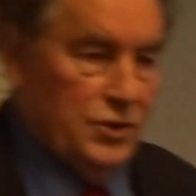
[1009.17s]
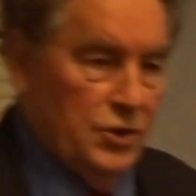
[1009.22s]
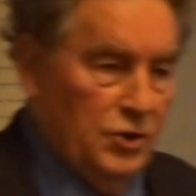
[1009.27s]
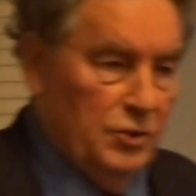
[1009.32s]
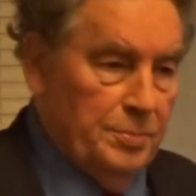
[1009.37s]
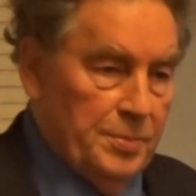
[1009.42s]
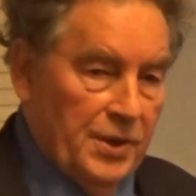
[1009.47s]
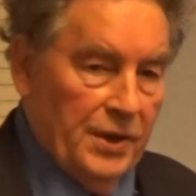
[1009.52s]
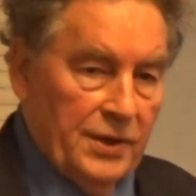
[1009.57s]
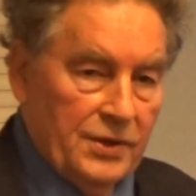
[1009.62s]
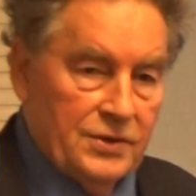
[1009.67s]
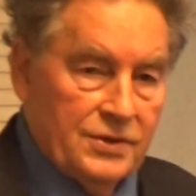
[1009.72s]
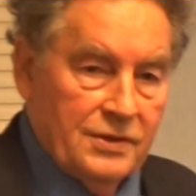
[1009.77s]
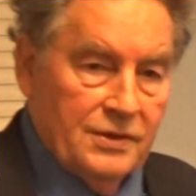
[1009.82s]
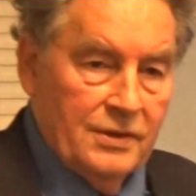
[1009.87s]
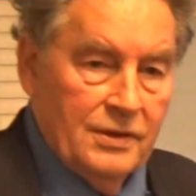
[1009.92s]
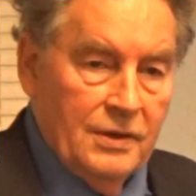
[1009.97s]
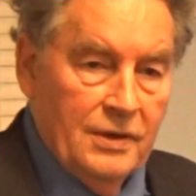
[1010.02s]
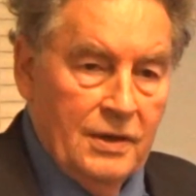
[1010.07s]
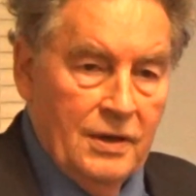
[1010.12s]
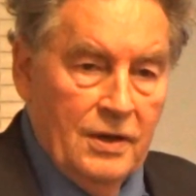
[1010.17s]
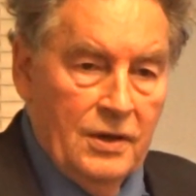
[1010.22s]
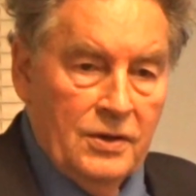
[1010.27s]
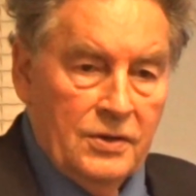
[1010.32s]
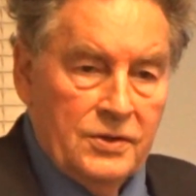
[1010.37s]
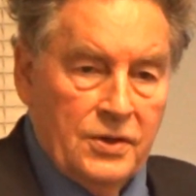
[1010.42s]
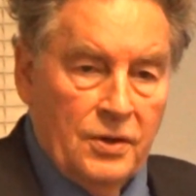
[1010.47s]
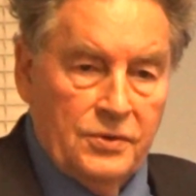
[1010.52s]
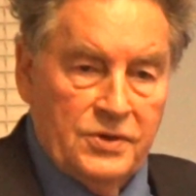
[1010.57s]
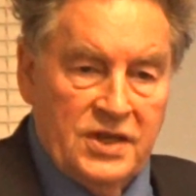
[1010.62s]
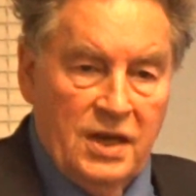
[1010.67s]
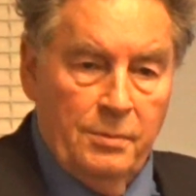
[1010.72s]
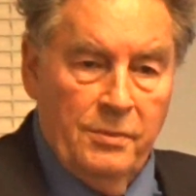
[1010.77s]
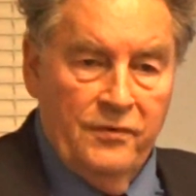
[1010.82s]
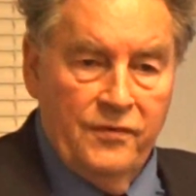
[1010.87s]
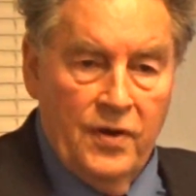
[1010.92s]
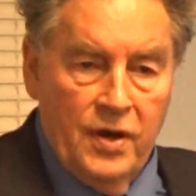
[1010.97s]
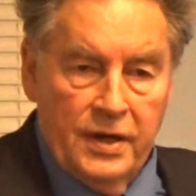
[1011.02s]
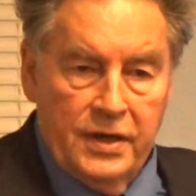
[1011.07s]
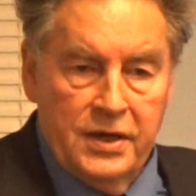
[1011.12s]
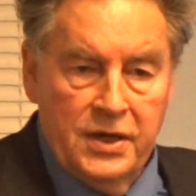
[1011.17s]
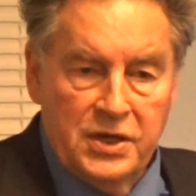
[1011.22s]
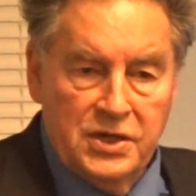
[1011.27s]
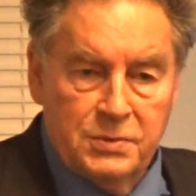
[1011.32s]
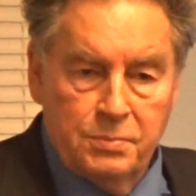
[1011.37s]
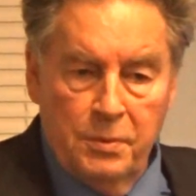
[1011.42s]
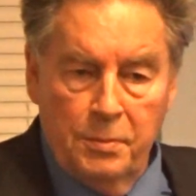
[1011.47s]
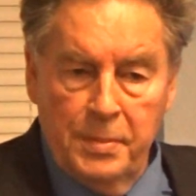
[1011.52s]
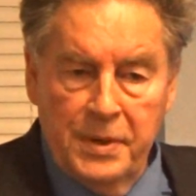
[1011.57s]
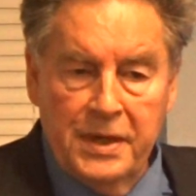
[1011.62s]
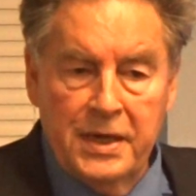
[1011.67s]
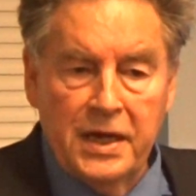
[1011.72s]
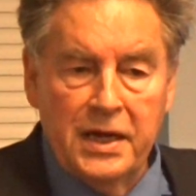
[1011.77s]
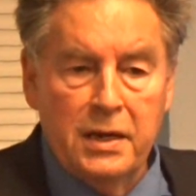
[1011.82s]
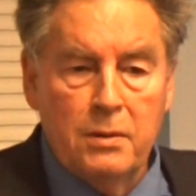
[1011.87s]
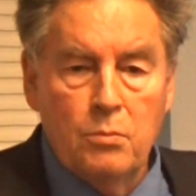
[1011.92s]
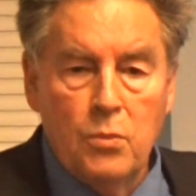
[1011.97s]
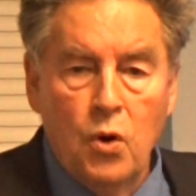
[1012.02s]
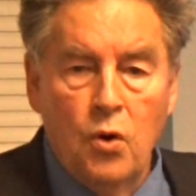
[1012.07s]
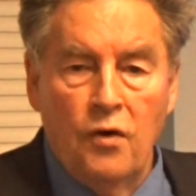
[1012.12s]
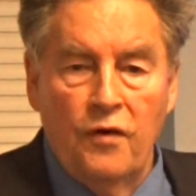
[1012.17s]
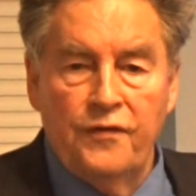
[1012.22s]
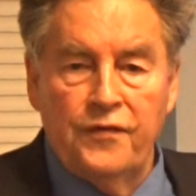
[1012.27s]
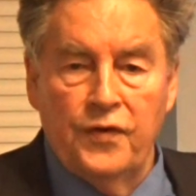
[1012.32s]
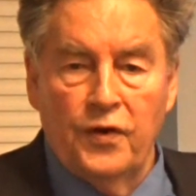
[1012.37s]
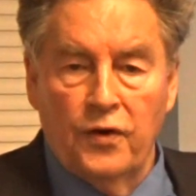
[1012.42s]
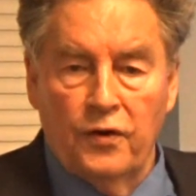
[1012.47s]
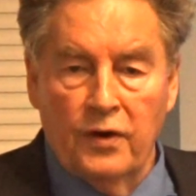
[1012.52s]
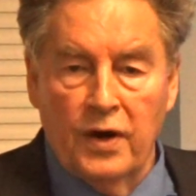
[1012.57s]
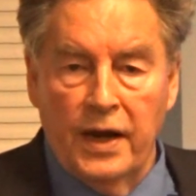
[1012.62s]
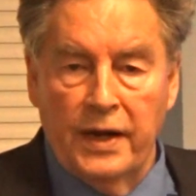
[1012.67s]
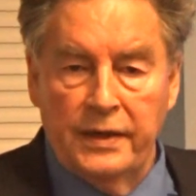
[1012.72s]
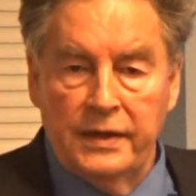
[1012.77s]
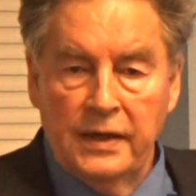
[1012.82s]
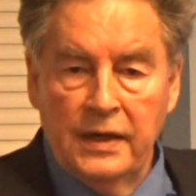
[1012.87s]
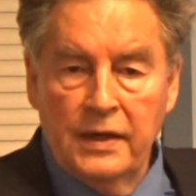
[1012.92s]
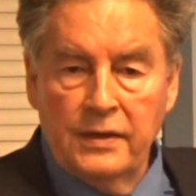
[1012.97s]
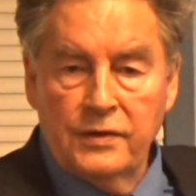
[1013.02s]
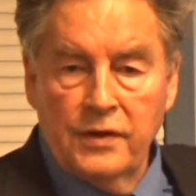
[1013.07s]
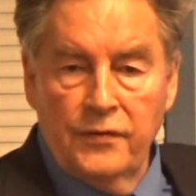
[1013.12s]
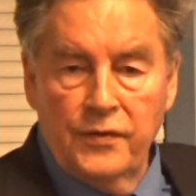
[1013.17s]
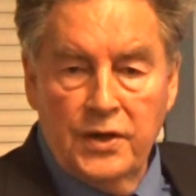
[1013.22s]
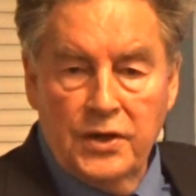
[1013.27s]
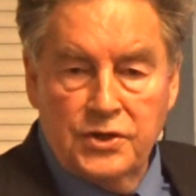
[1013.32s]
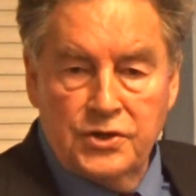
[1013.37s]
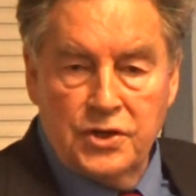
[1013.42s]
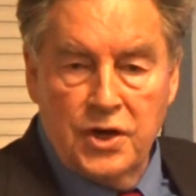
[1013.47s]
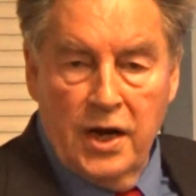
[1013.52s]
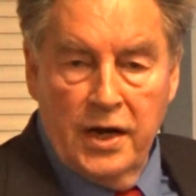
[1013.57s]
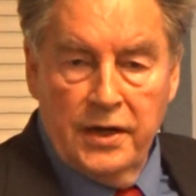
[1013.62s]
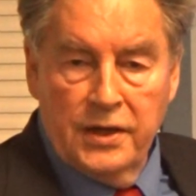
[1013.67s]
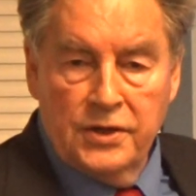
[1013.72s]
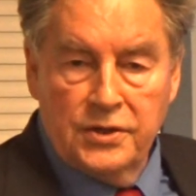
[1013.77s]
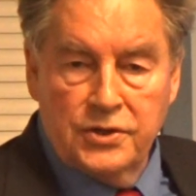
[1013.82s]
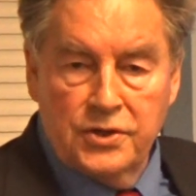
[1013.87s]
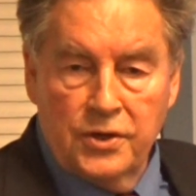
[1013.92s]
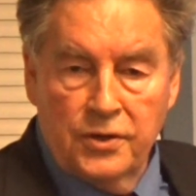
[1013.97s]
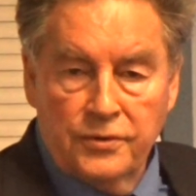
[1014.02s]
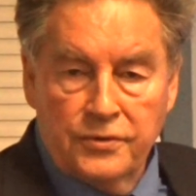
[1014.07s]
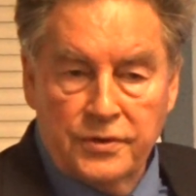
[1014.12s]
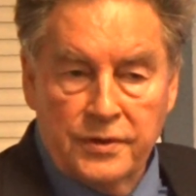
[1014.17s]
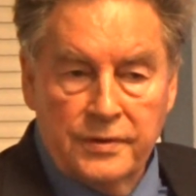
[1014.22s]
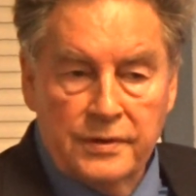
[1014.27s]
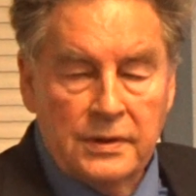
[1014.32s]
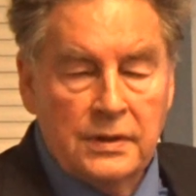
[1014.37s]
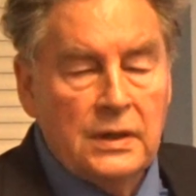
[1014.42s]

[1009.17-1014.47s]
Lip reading: toothpaste. So some of our kids would be getting more fluoride than these Chinese children.